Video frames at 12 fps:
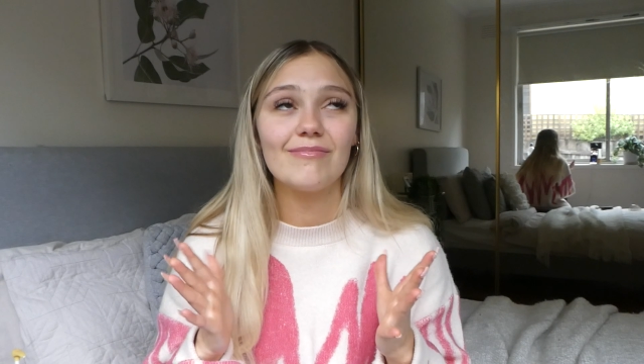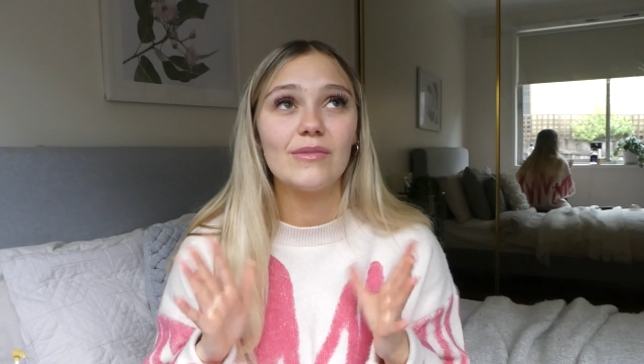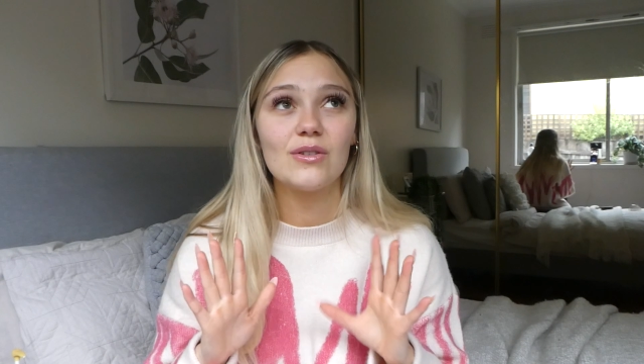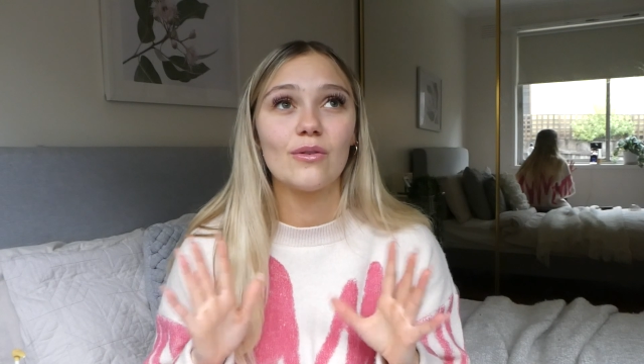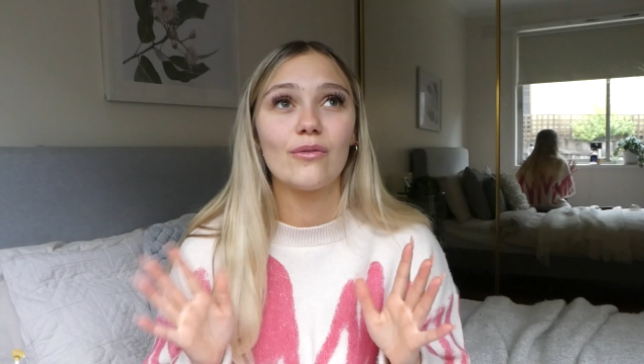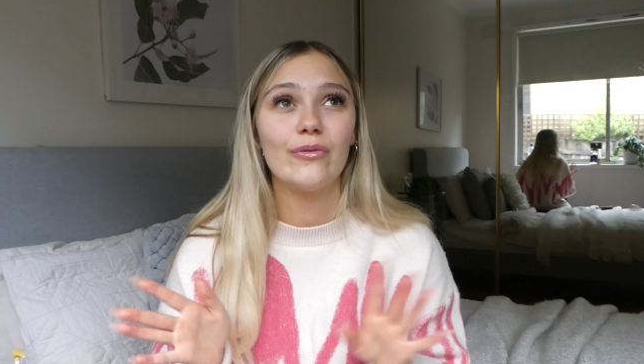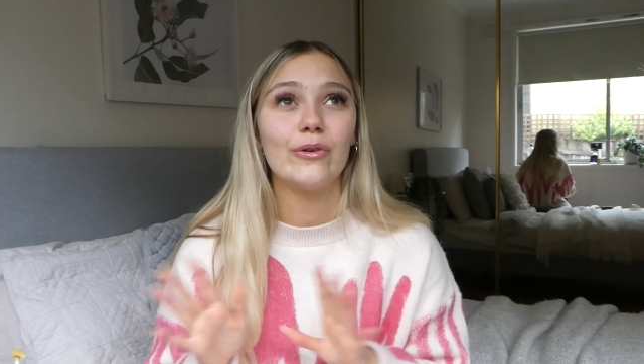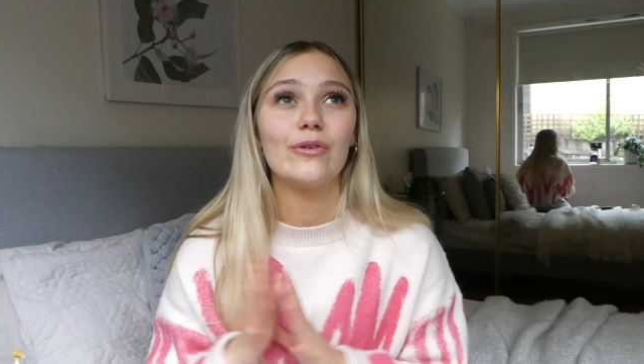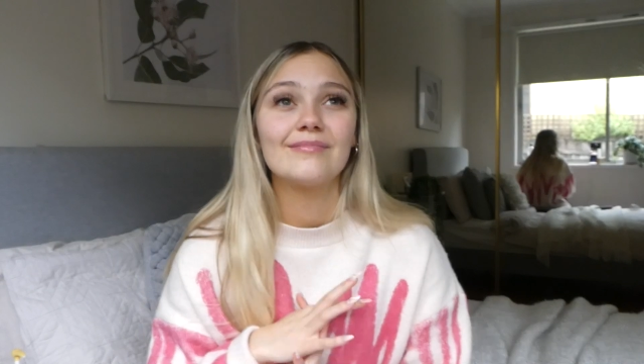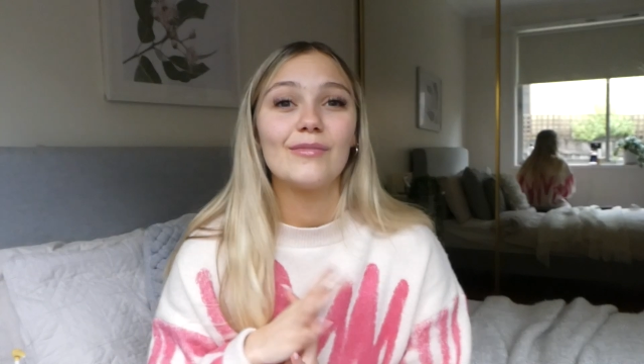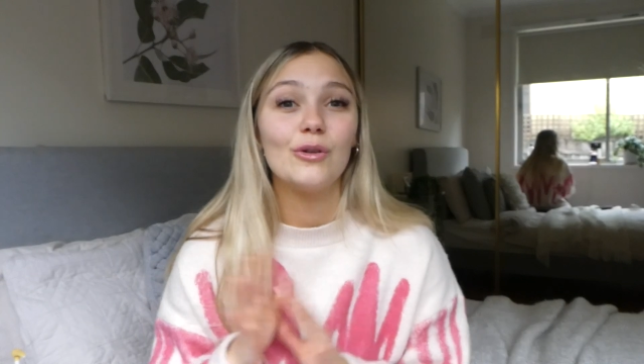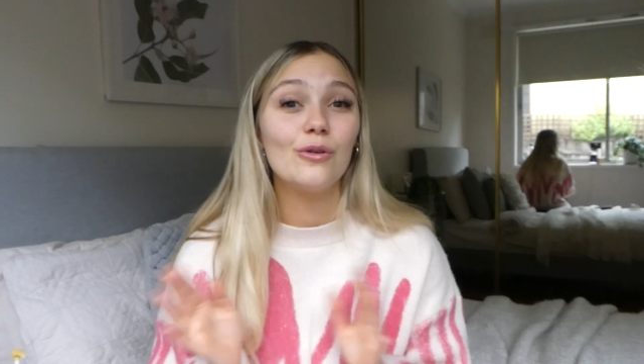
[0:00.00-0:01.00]
sort of
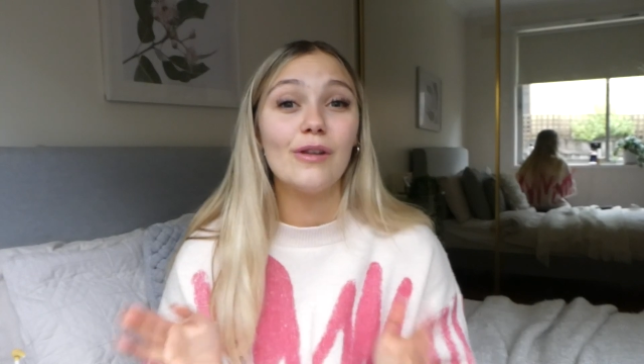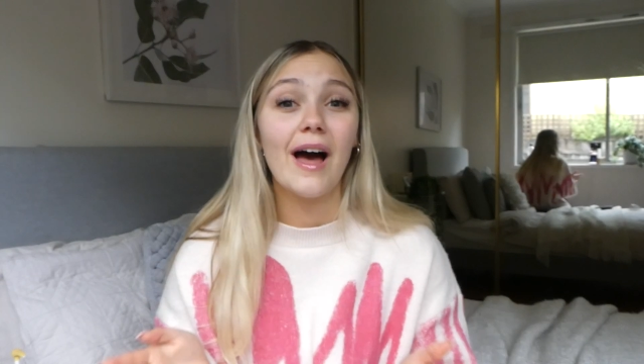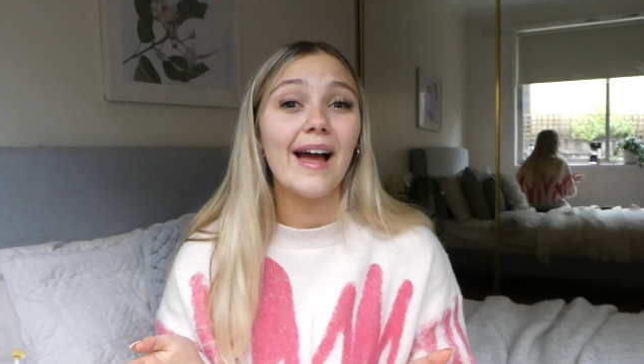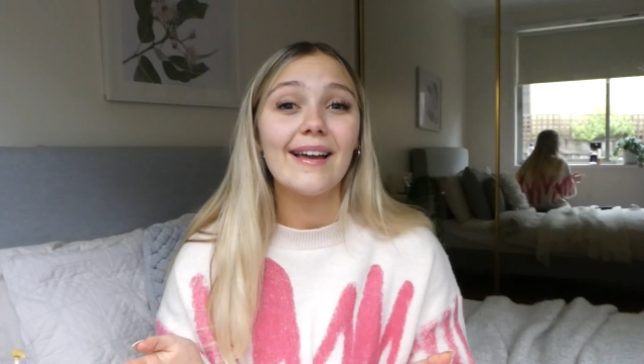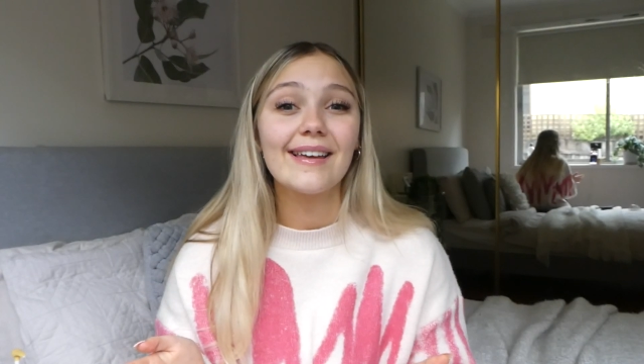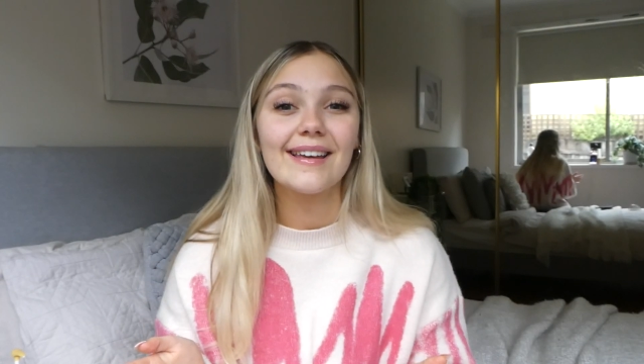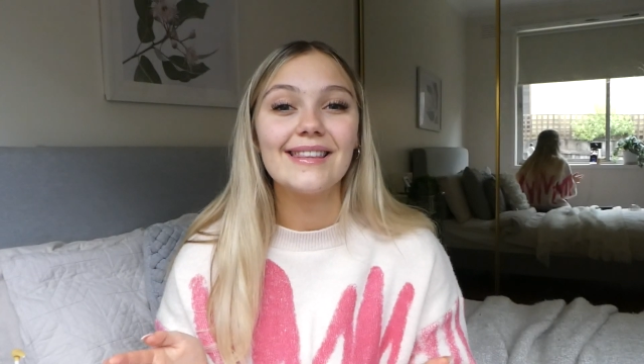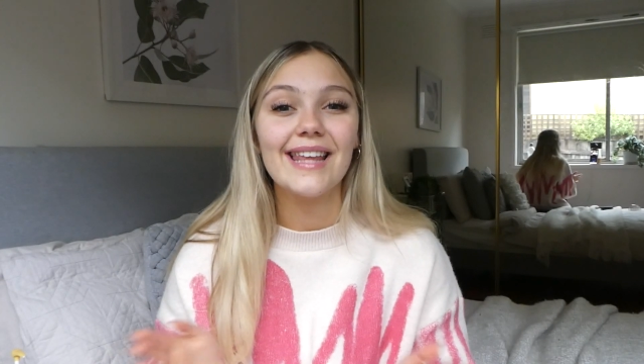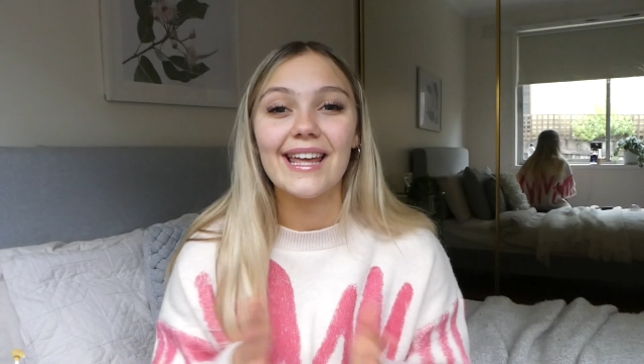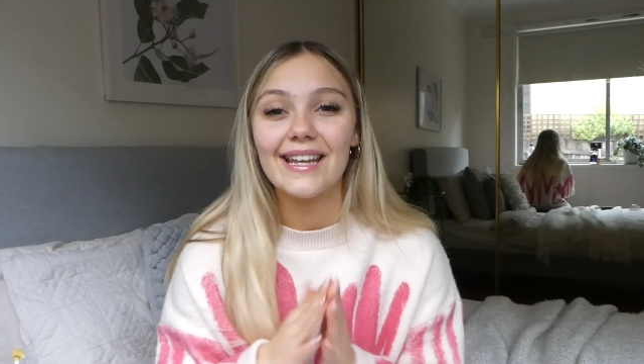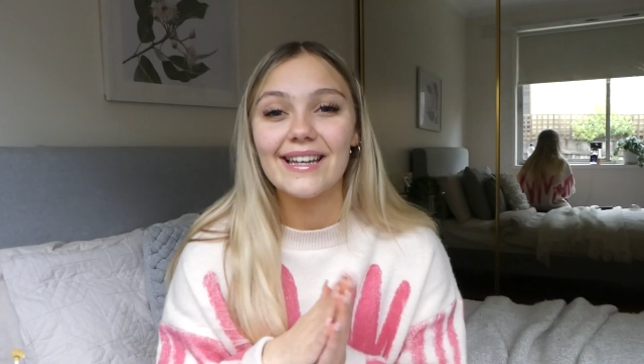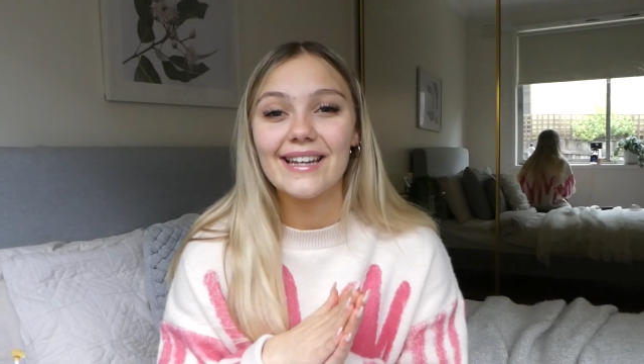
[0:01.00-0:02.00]
food you like,
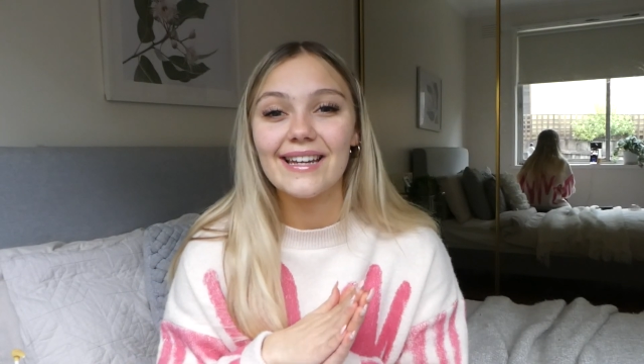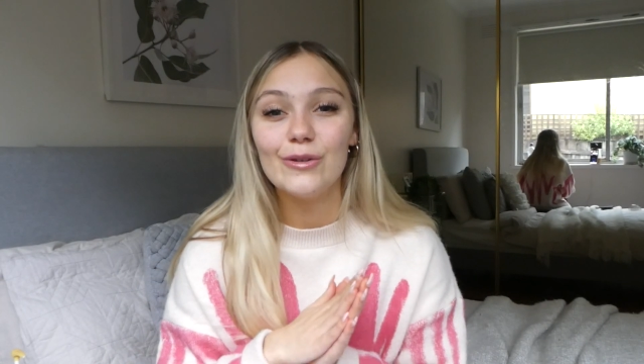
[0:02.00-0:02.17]
then